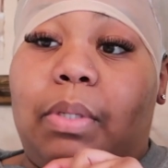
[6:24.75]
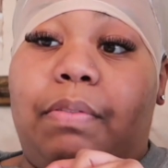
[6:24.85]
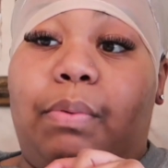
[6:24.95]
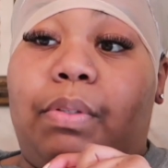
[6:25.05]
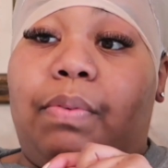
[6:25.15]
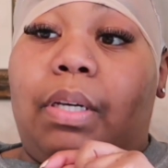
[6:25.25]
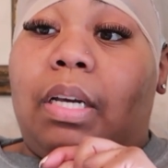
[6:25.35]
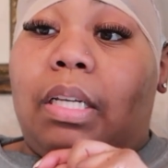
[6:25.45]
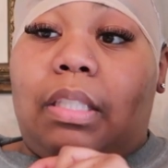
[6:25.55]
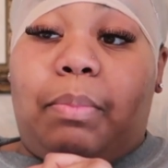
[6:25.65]
If it was for a
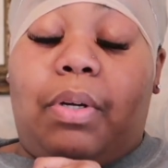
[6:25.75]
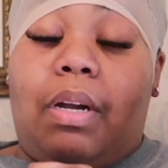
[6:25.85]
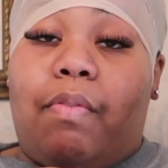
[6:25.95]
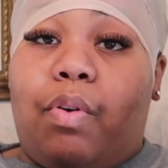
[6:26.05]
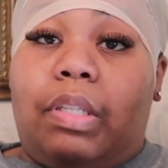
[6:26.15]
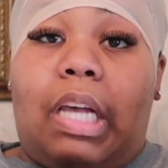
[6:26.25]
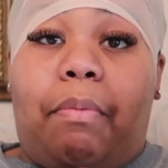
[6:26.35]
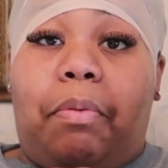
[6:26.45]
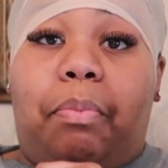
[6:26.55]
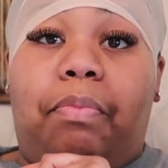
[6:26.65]
customer, of course I
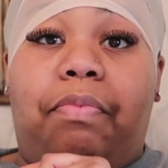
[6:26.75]
would,